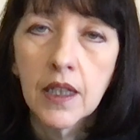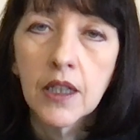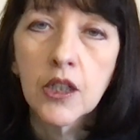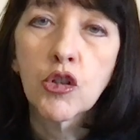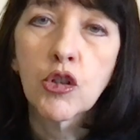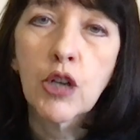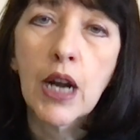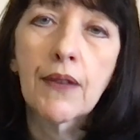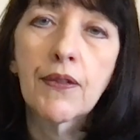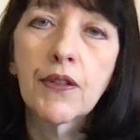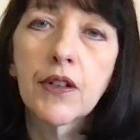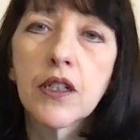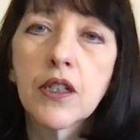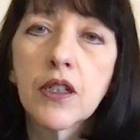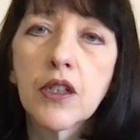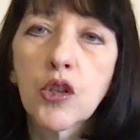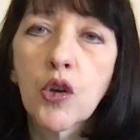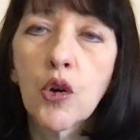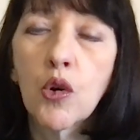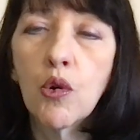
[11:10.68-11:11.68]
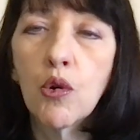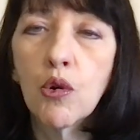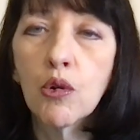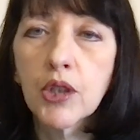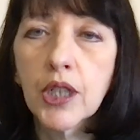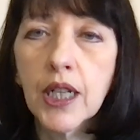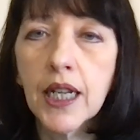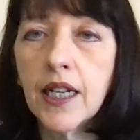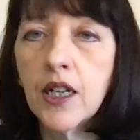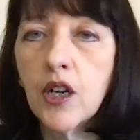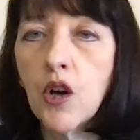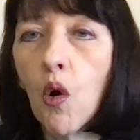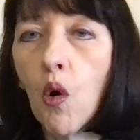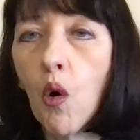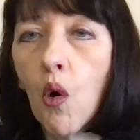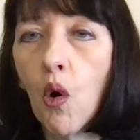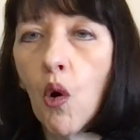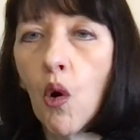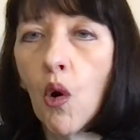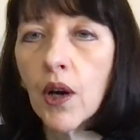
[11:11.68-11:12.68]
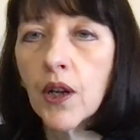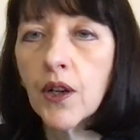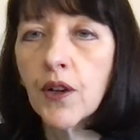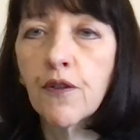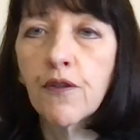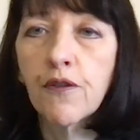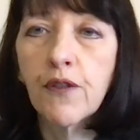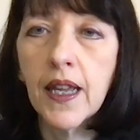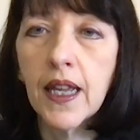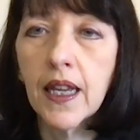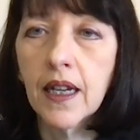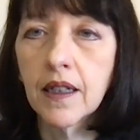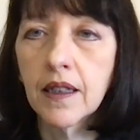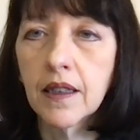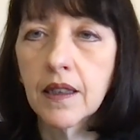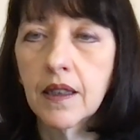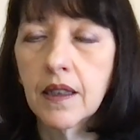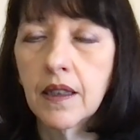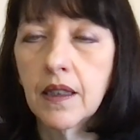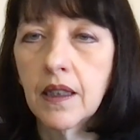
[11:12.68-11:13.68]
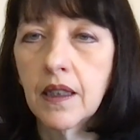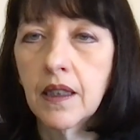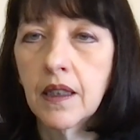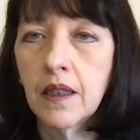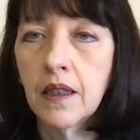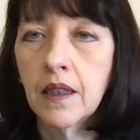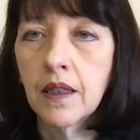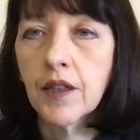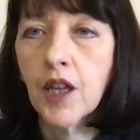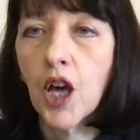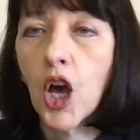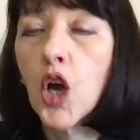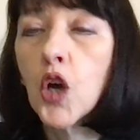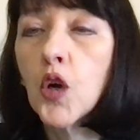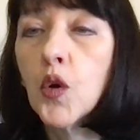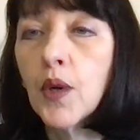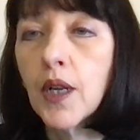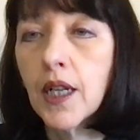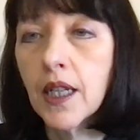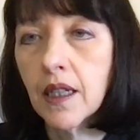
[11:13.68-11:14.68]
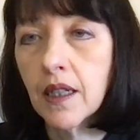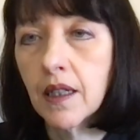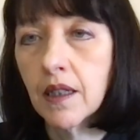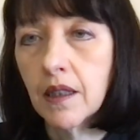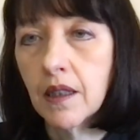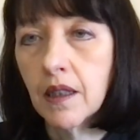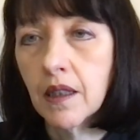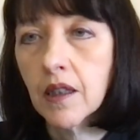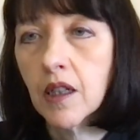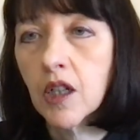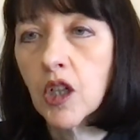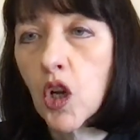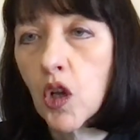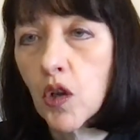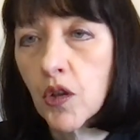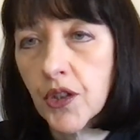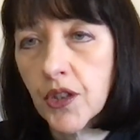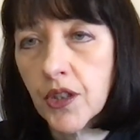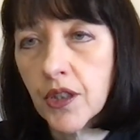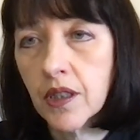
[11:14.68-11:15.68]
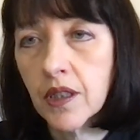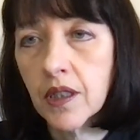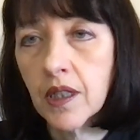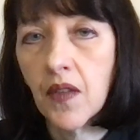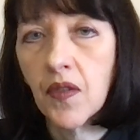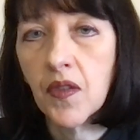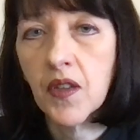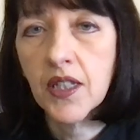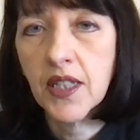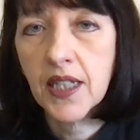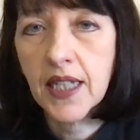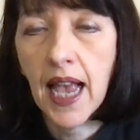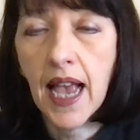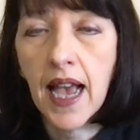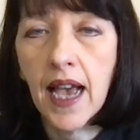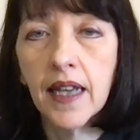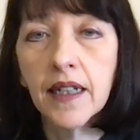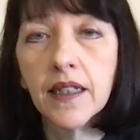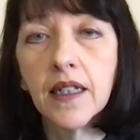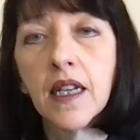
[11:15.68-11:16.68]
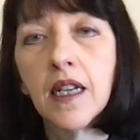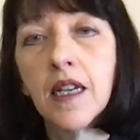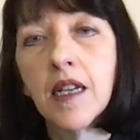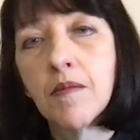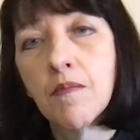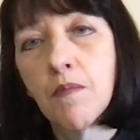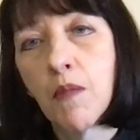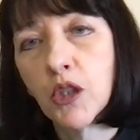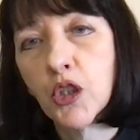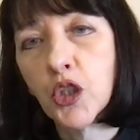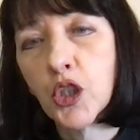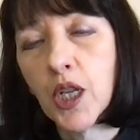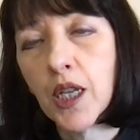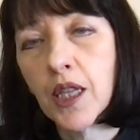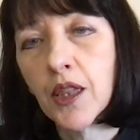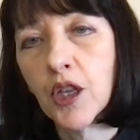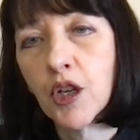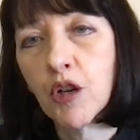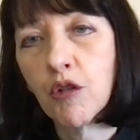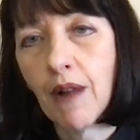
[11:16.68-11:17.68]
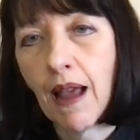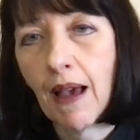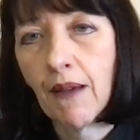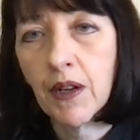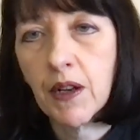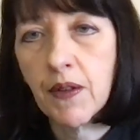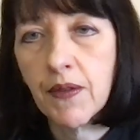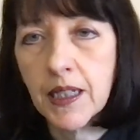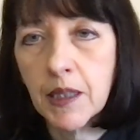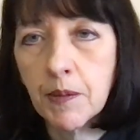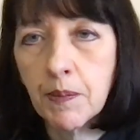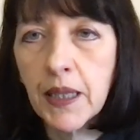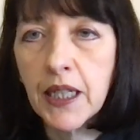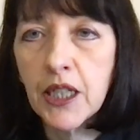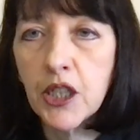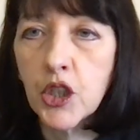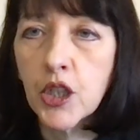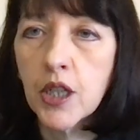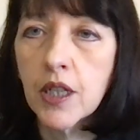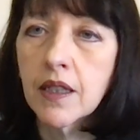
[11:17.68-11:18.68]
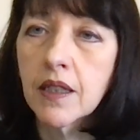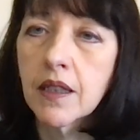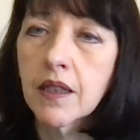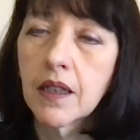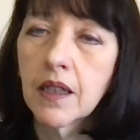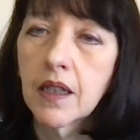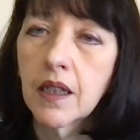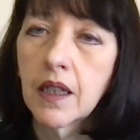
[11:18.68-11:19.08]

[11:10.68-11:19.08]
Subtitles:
Travellers caught in awe and fear, the holy, the lost and the scared munching the gravel of its beaches,